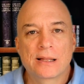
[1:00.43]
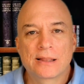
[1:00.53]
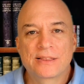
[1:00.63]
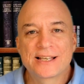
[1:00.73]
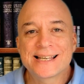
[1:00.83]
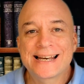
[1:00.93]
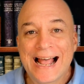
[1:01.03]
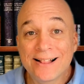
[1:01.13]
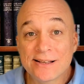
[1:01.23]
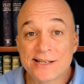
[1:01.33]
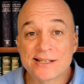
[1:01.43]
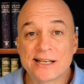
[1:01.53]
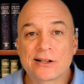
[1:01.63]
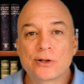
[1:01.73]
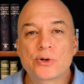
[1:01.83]
This analysis
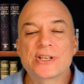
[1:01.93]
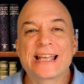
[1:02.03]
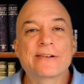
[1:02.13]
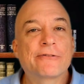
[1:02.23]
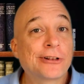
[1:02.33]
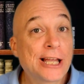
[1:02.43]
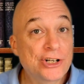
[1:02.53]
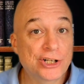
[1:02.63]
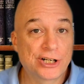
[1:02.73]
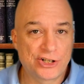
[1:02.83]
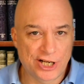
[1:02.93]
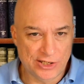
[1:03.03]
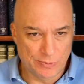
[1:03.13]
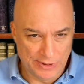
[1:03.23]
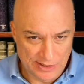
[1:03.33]
includes inflation
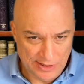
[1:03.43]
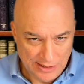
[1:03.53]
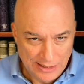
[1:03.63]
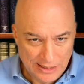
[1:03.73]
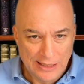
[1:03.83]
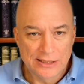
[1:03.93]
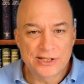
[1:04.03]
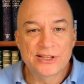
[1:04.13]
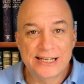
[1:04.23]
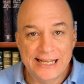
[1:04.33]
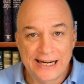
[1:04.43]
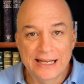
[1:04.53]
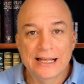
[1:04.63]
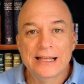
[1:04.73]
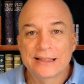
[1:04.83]
adjustments to the
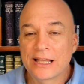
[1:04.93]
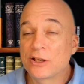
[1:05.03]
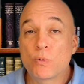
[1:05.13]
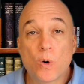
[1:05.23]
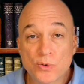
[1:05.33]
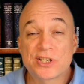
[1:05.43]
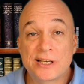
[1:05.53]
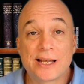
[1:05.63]
data that you won't see